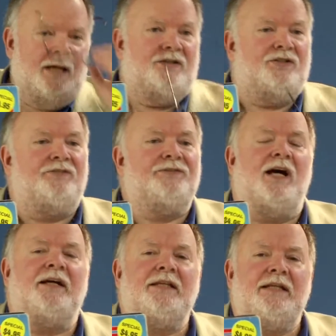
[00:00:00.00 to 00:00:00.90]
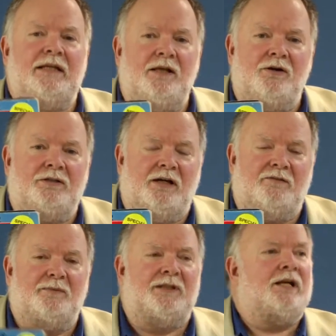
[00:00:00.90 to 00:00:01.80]
Just like the Gillard
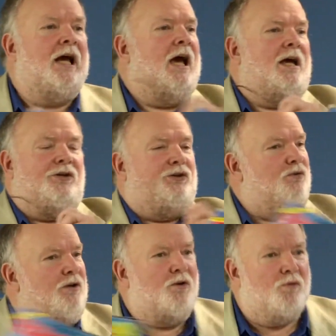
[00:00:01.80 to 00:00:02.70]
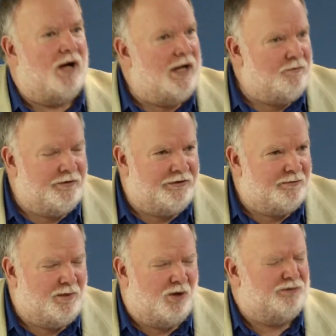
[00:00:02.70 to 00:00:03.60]
government doing away with the
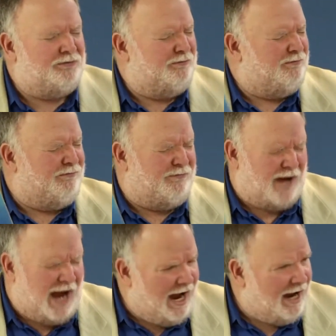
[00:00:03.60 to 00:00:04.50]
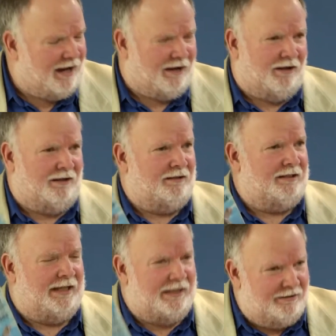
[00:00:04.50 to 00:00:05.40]
most vile
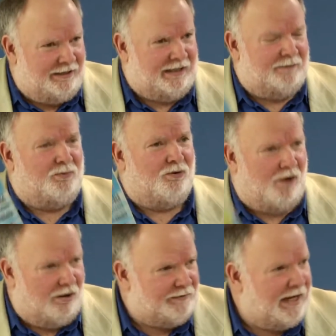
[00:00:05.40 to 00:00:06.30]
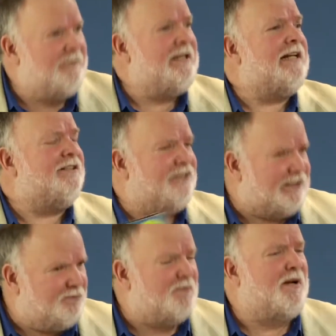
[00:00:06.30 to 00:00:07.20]
internet pornography, having it
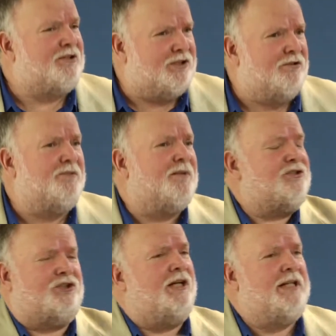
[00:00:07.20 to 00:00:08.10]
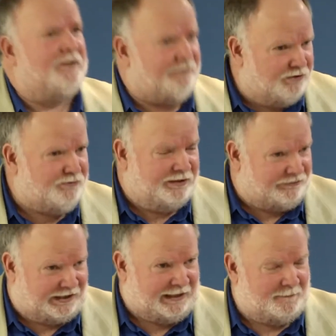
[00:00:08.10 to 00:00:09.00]
accessible by children by shutting the filtering
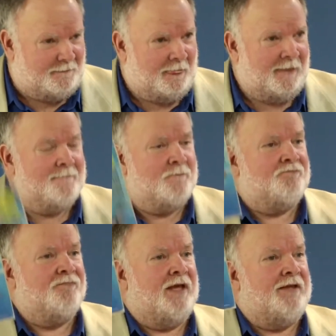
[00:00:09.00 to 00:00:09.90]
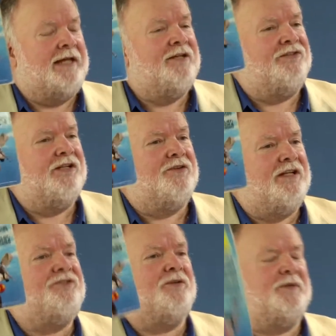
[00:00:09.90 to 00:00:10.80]
scheme, they consider
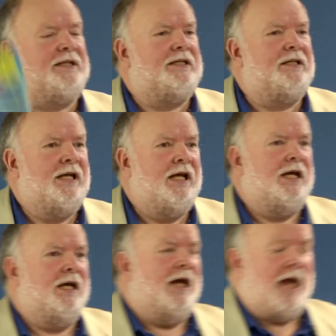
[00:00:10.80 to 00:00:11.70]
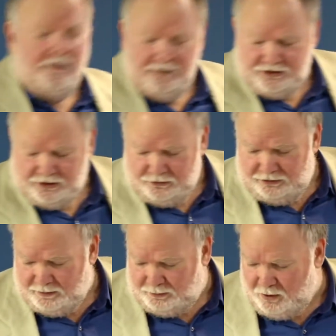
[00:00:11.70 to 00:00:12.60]
this to be having
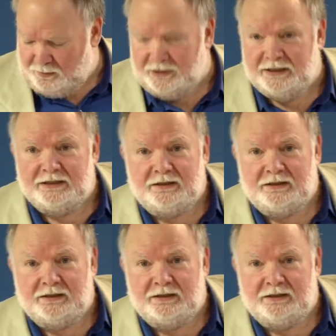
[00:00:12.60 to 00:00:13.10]
children appropriately